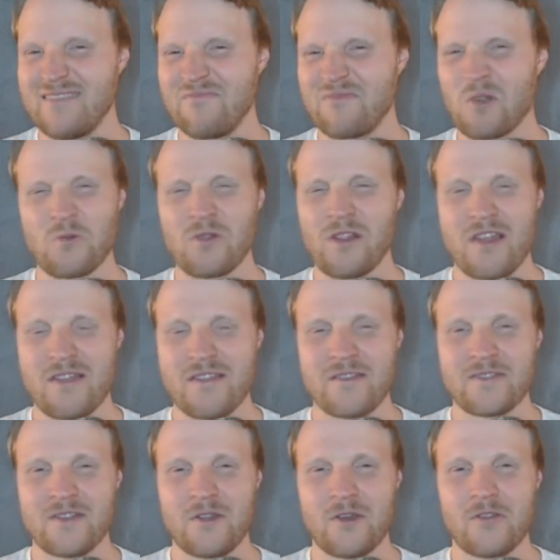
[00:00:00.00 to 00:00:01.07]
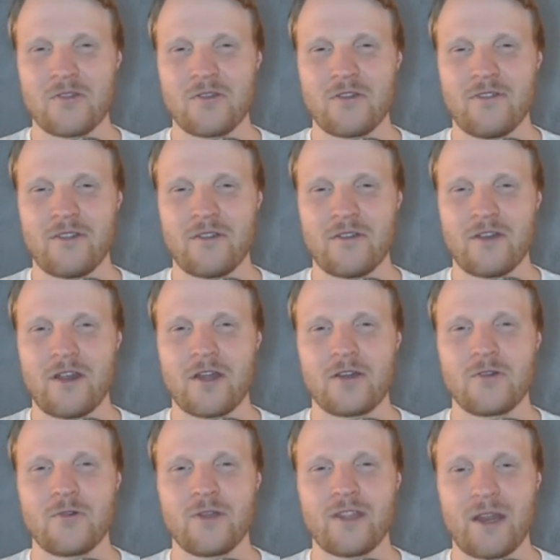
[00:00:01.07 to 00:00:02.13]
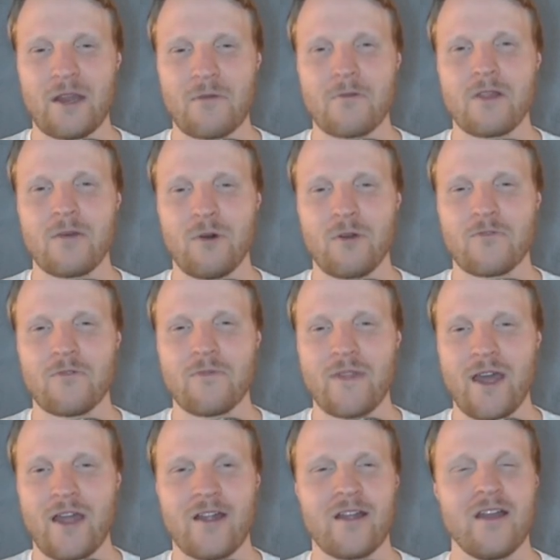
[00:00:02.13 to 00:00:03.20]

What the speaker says: don't really think there's any other defender that I ignore that I really want from there.